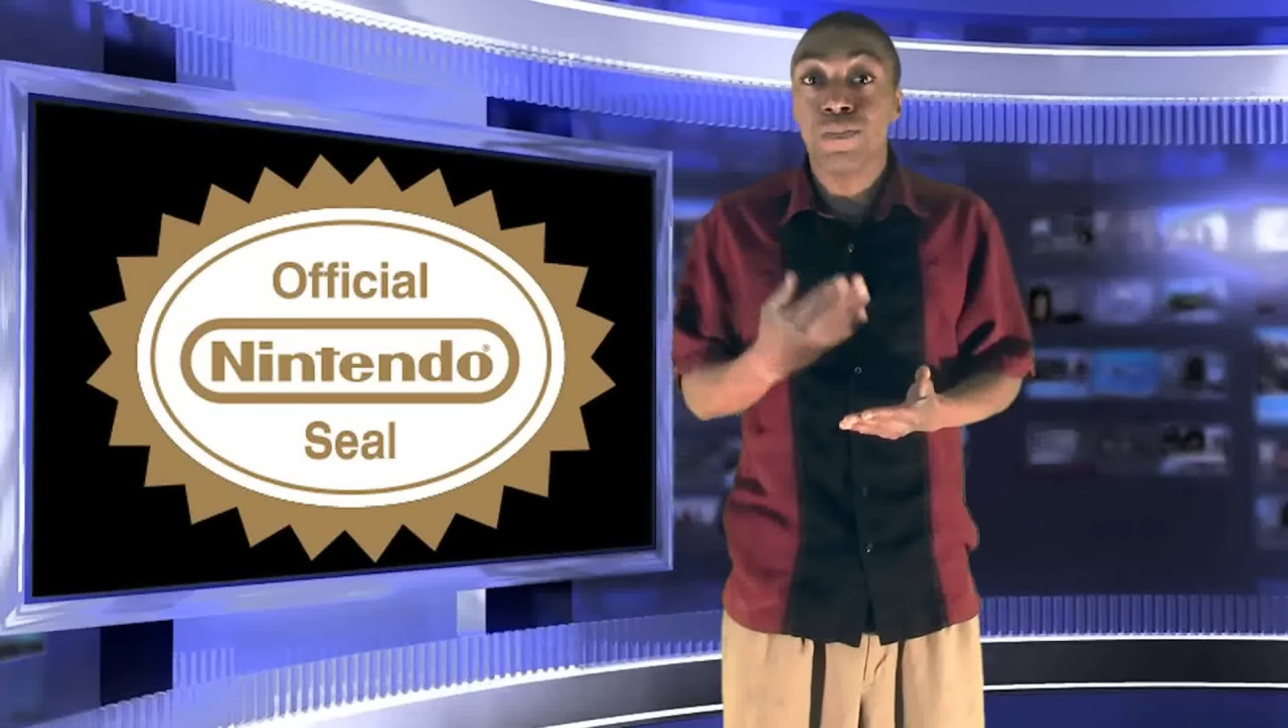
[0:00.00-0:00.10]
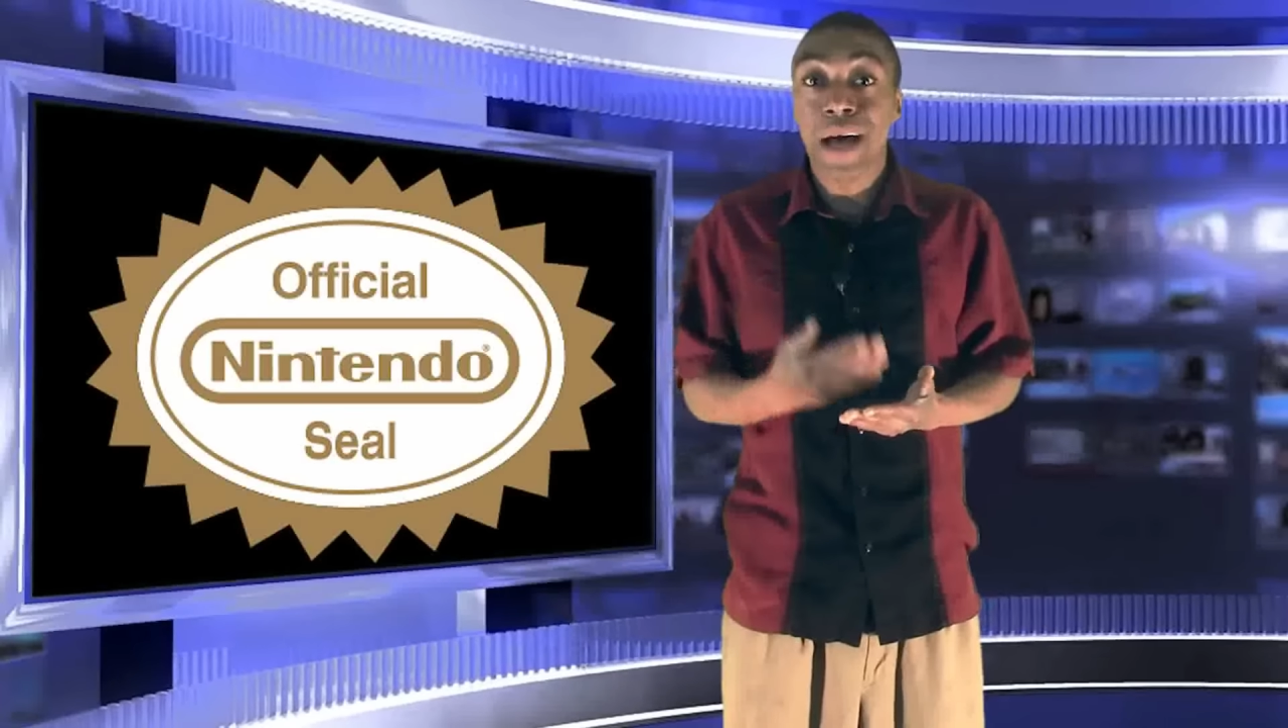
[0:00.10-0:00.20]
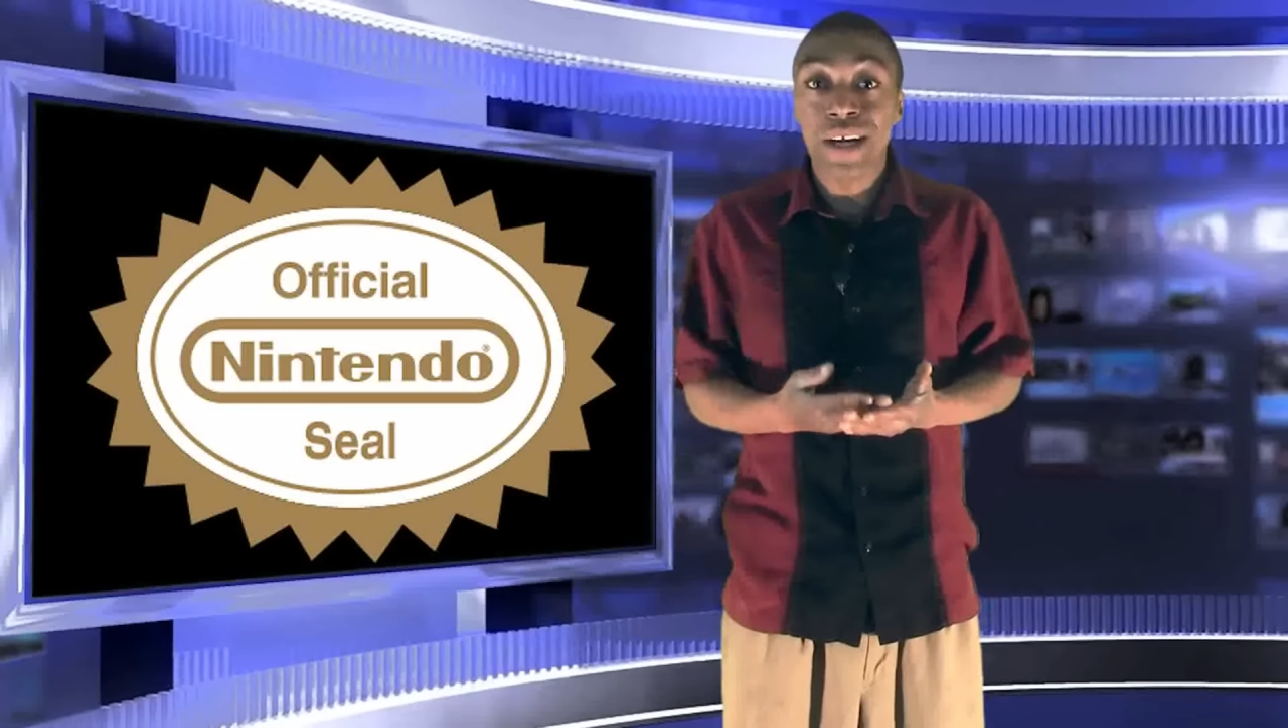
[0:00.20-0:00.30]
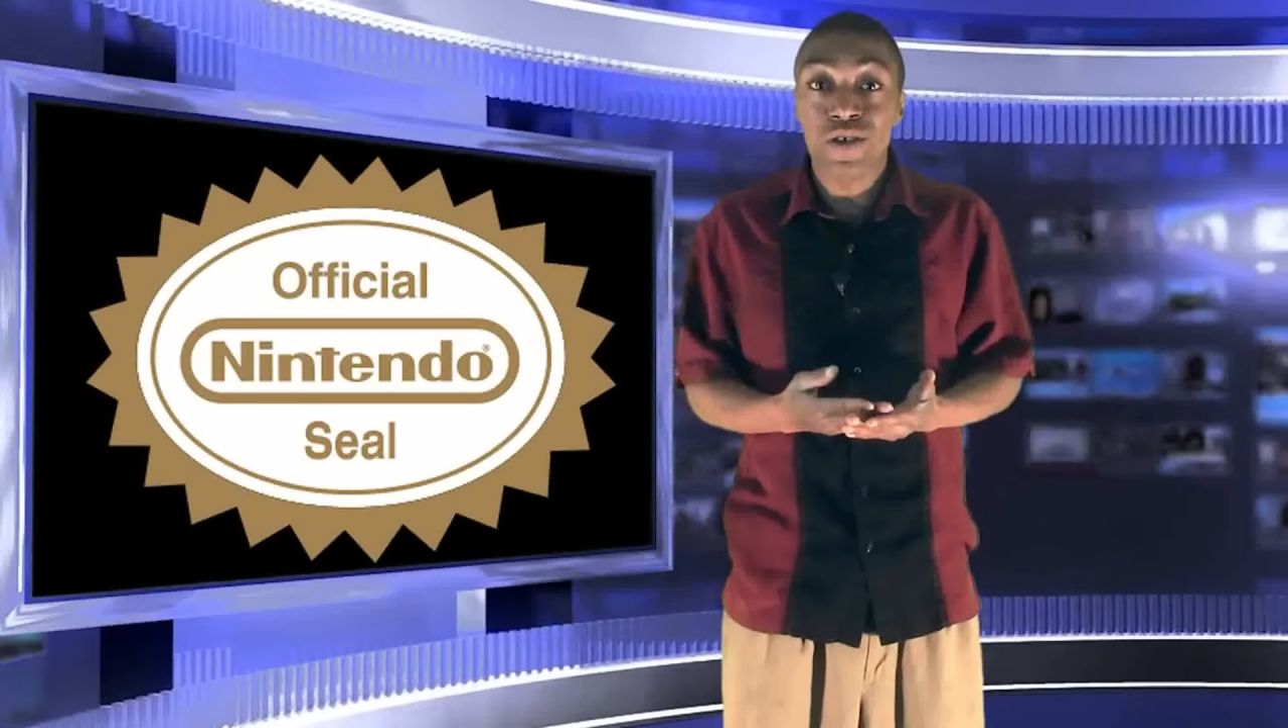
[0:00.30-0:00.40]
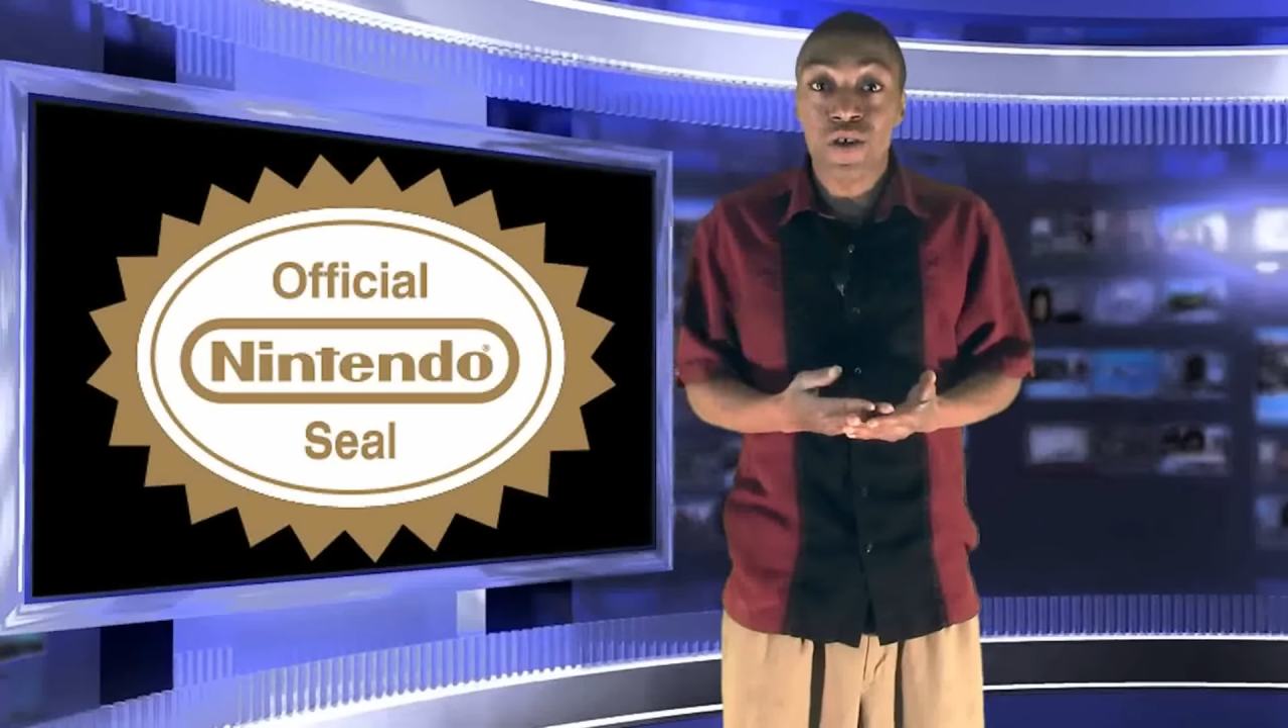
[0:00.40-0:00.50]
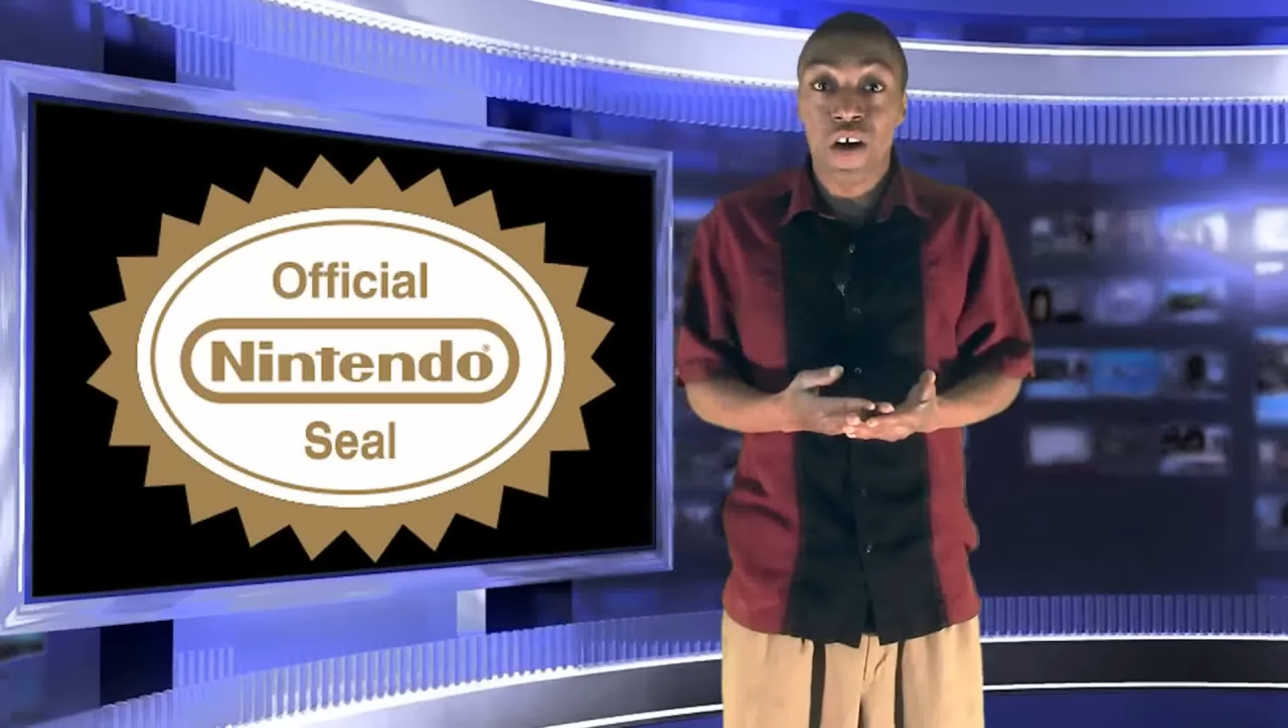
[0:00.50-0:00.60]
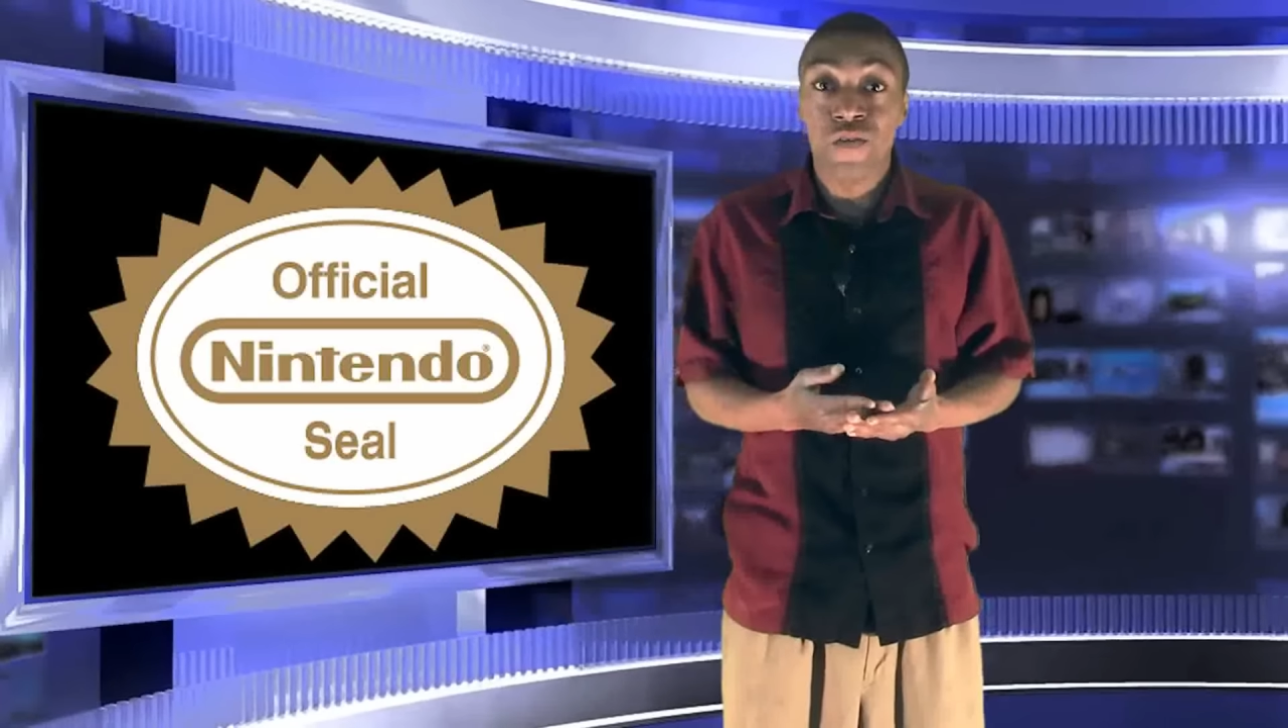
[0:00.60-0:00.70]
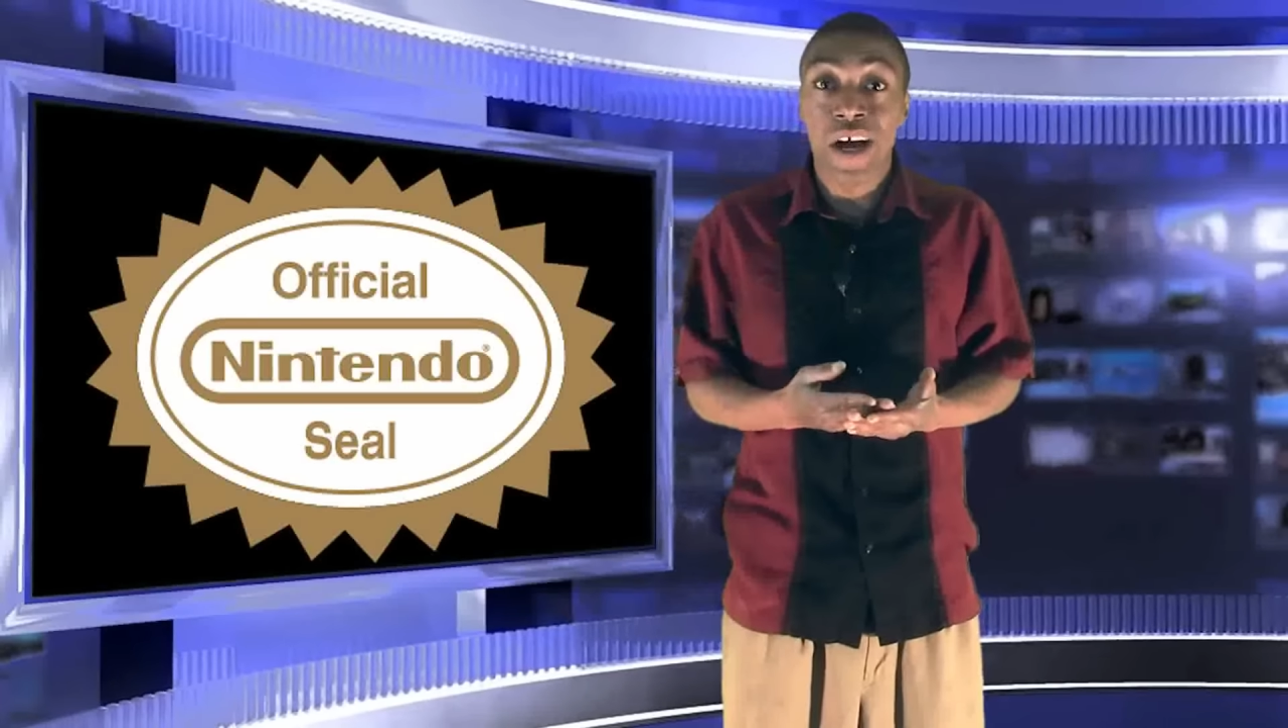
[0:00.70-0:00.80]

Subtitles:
Microsoft